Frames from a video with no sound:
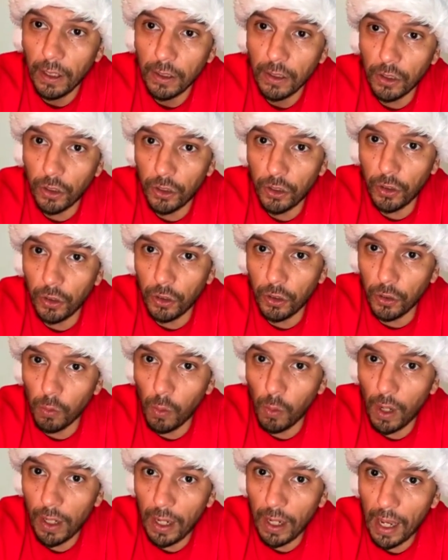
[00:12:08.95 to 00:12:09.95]
So you
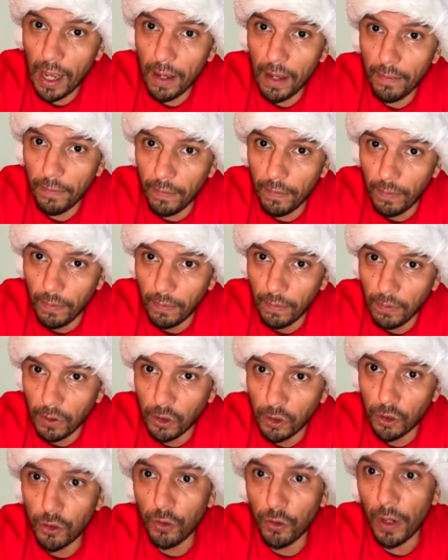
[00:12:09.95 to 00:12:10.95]
want to have
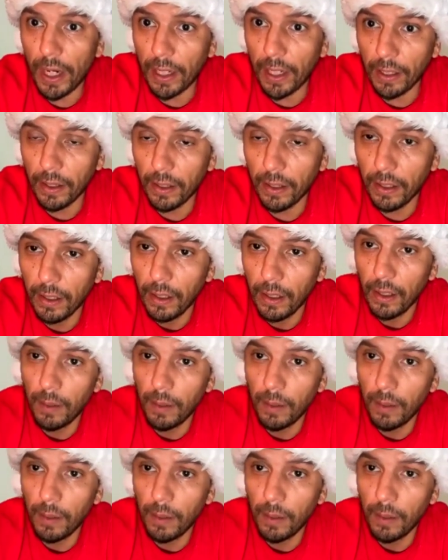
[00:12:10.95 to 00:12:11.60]
strength